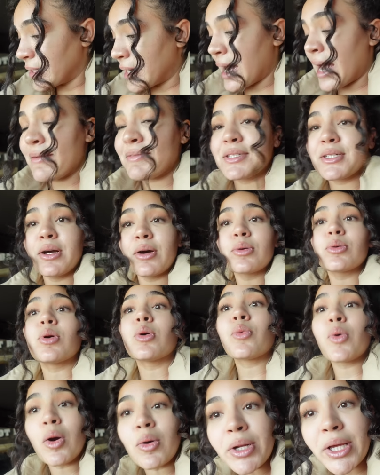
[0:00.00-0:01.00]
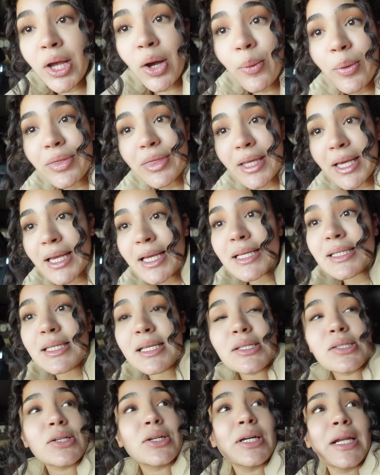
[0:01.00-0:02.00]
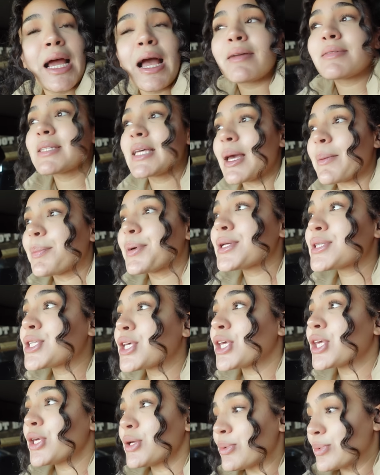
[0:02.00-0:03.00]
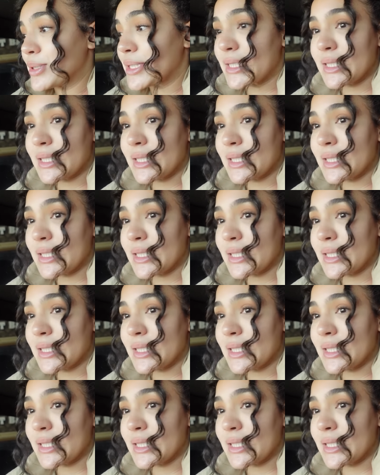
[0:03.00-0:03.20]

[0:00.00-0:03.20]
gonna have to go to a rodeo with these. These are gonna have to get put to use.